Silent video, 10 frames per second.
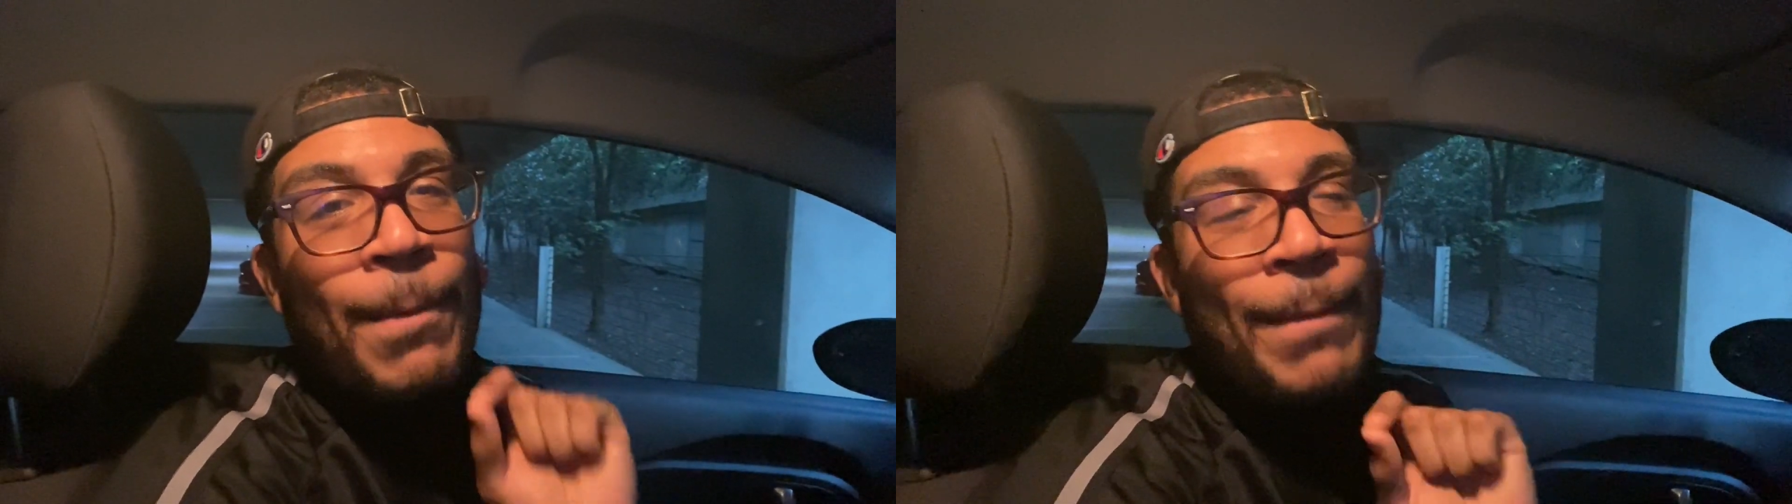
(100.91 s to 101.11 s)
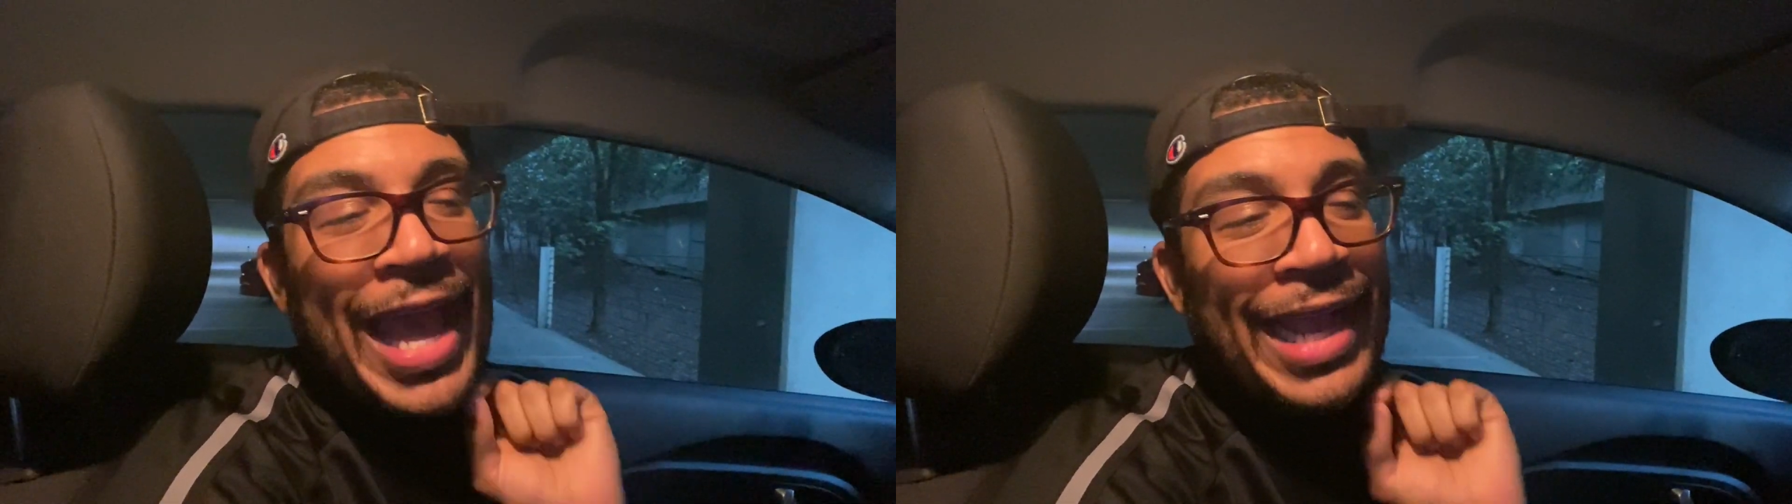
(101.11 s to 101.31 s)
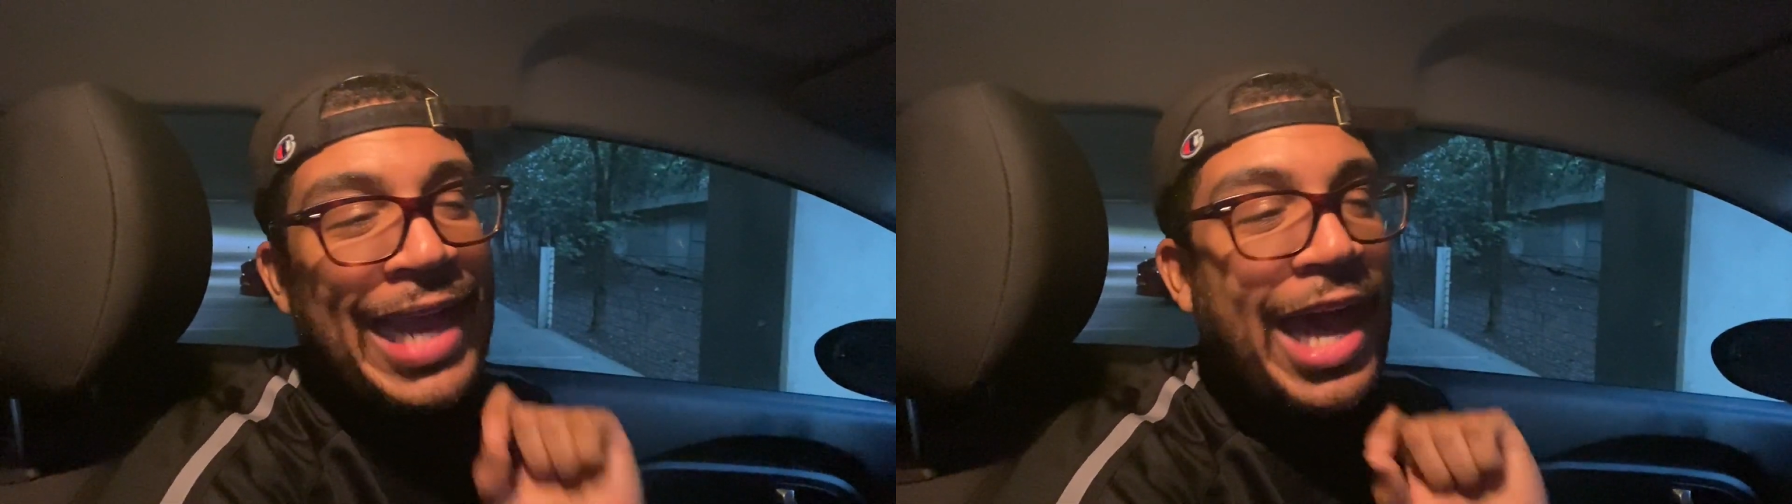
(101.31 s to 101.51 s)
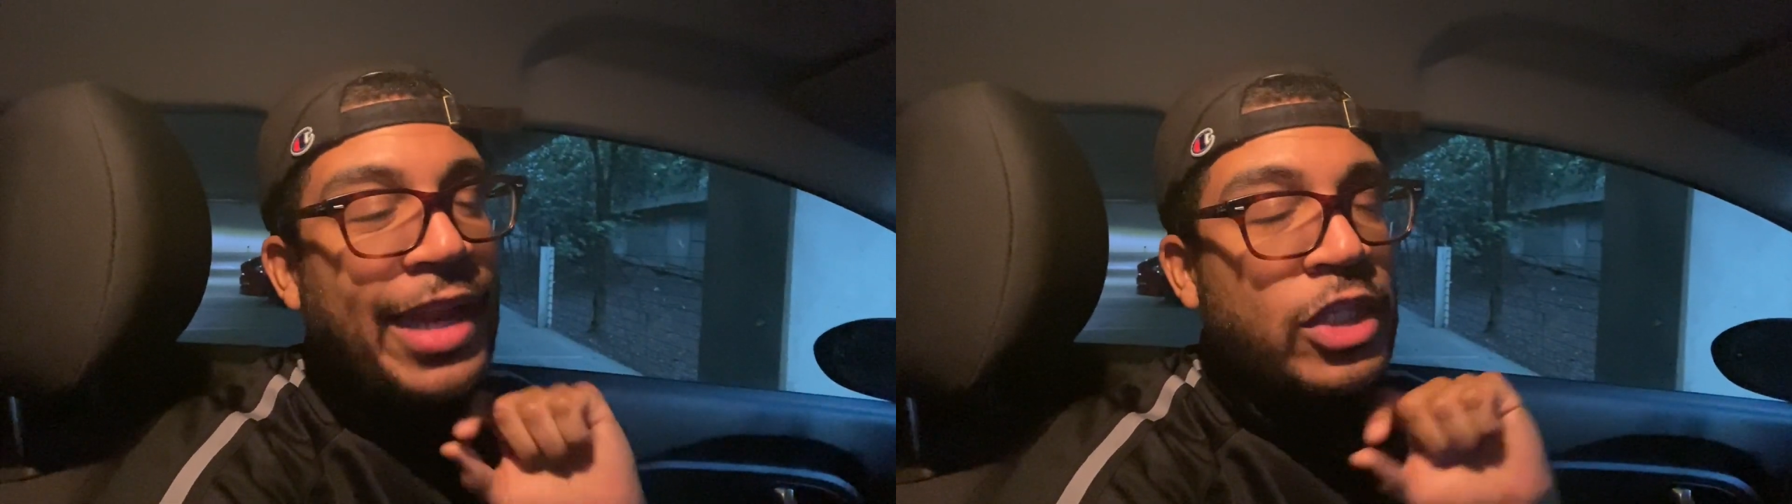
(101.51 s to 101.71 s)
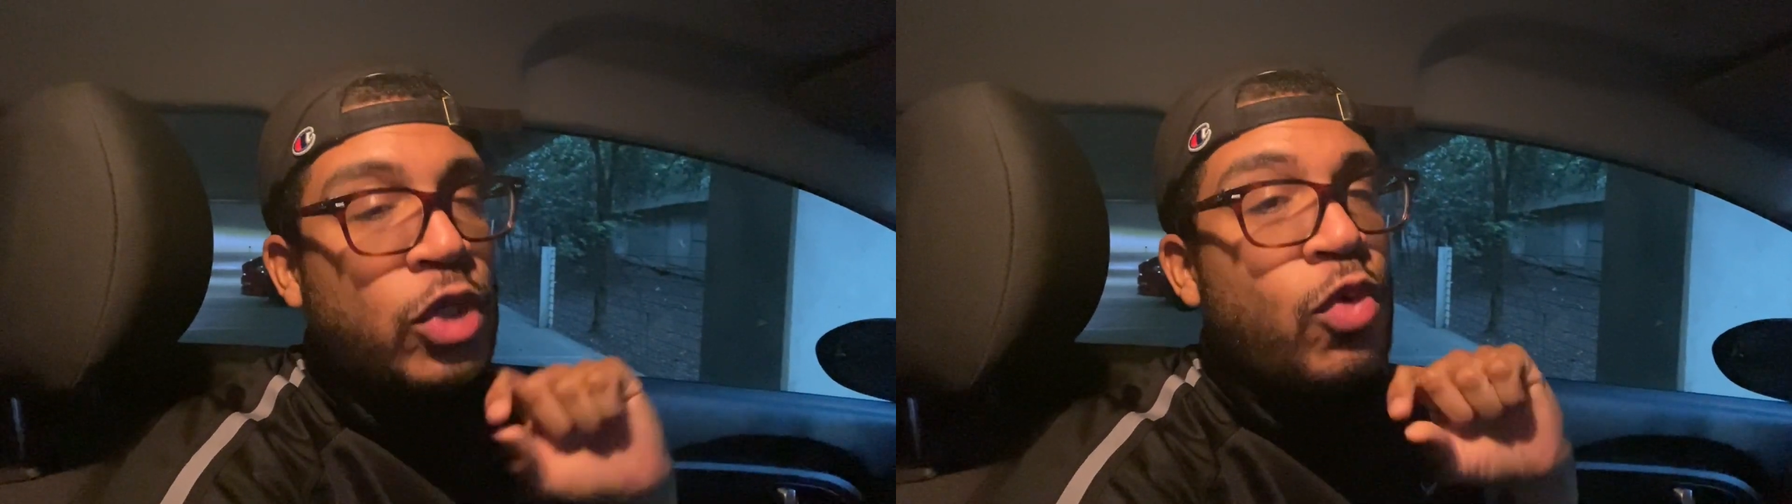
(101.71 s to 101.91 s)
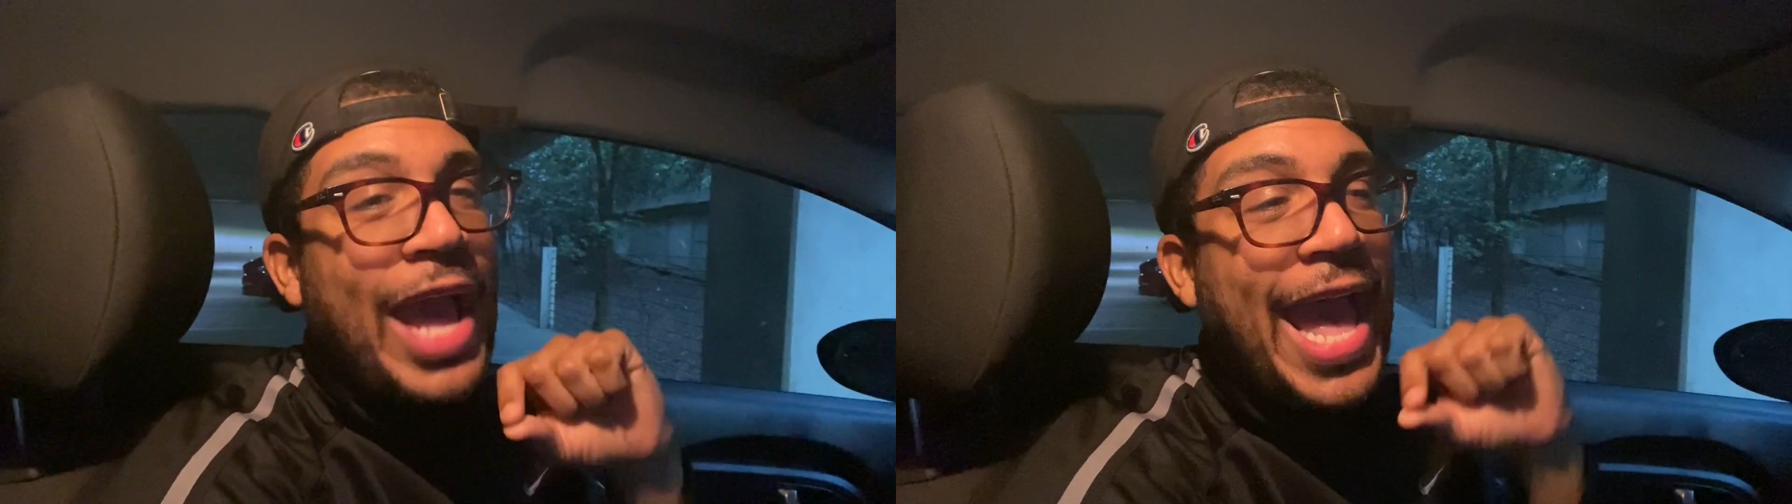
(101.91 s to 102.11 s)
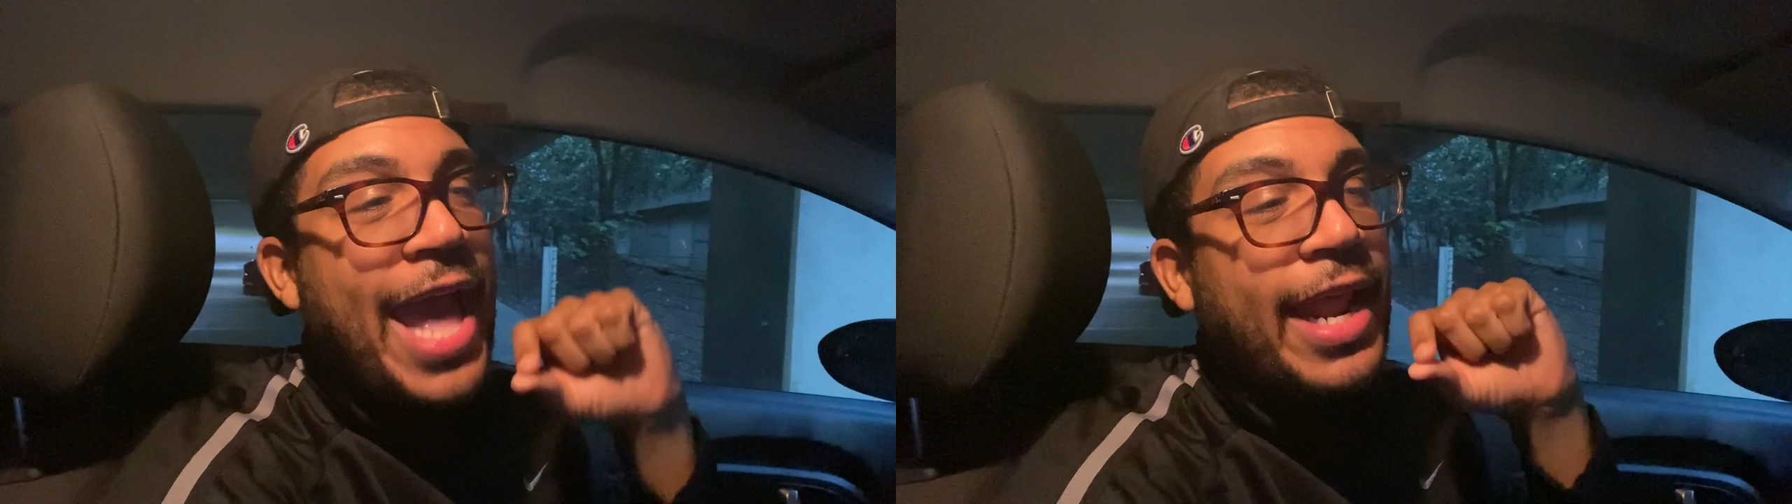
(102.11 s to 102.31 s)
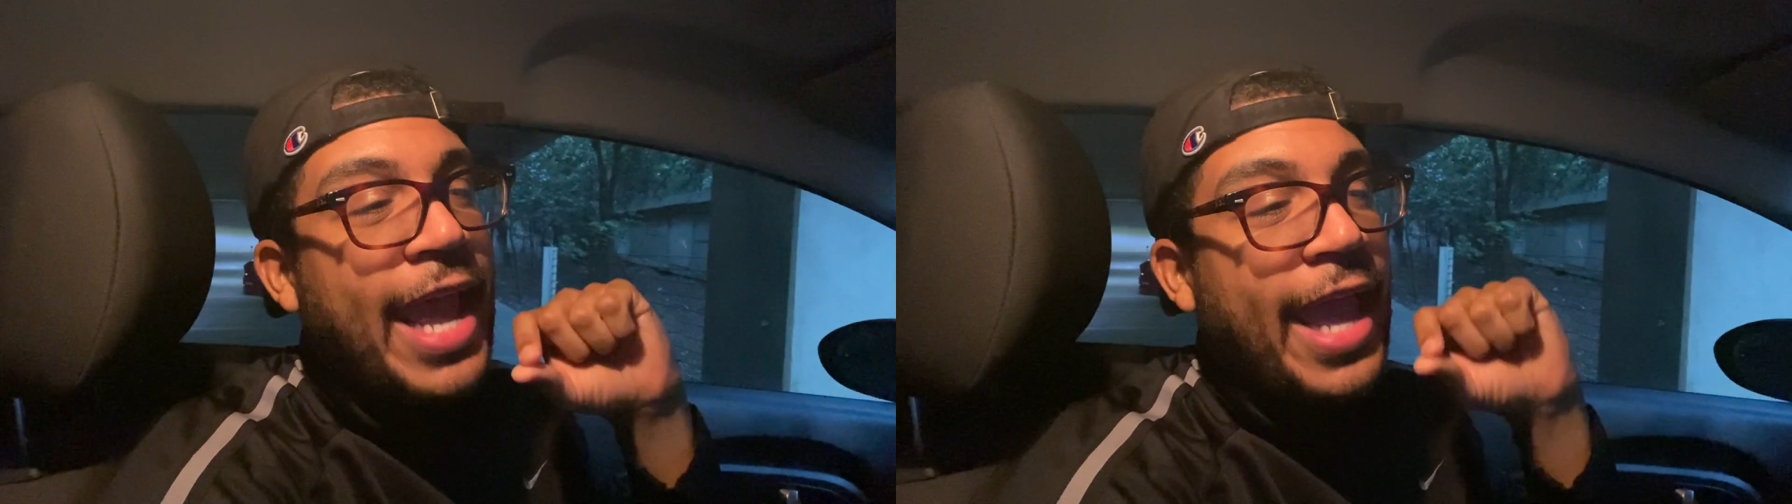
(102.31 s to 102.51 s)
Mack Hollins, who
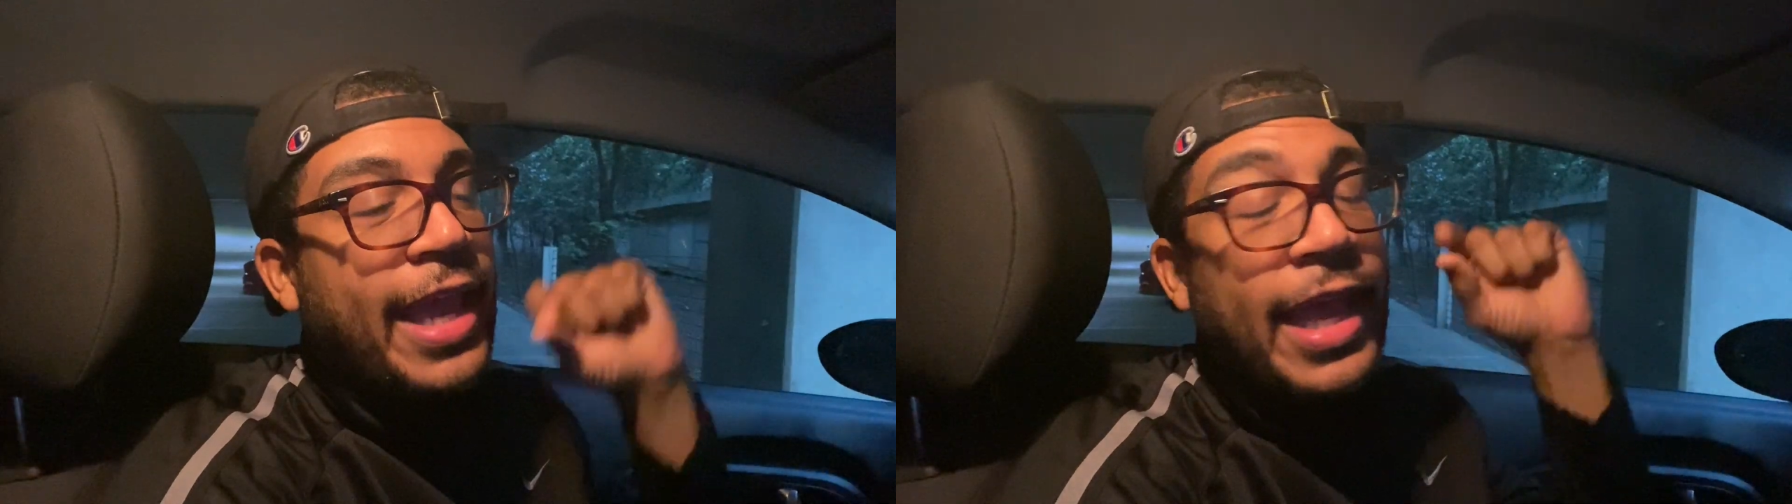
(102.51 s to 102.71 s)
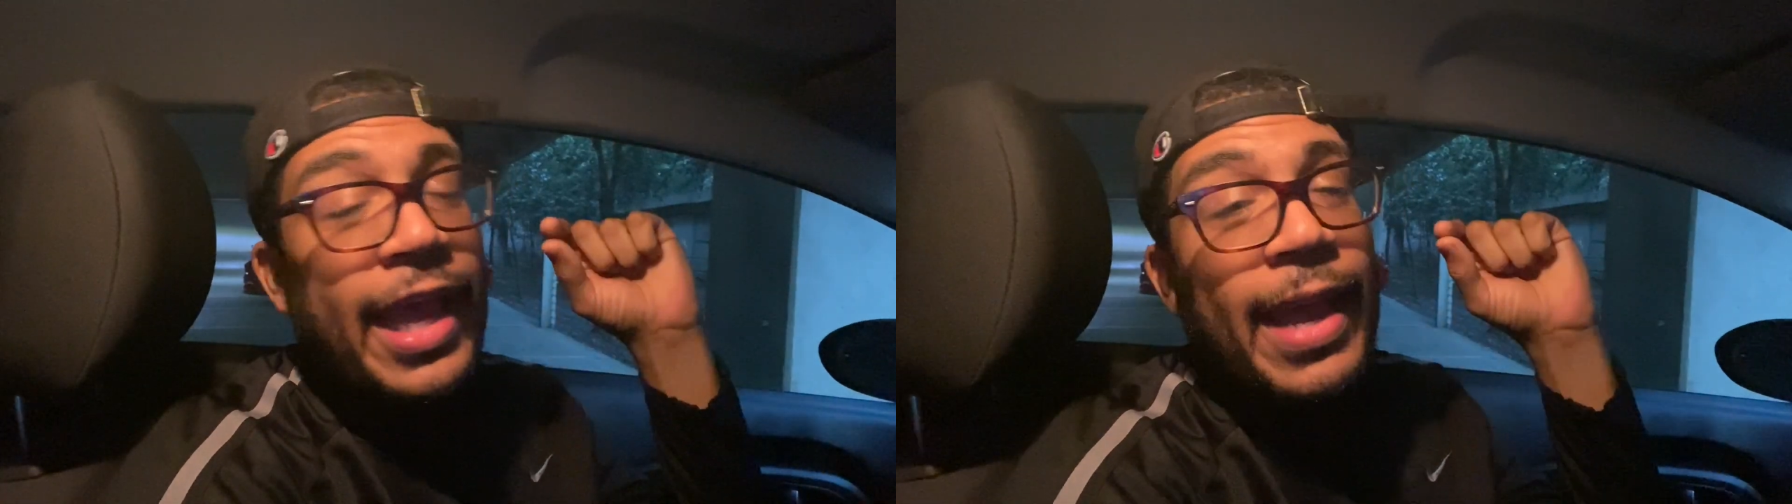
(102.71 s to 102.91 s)
had a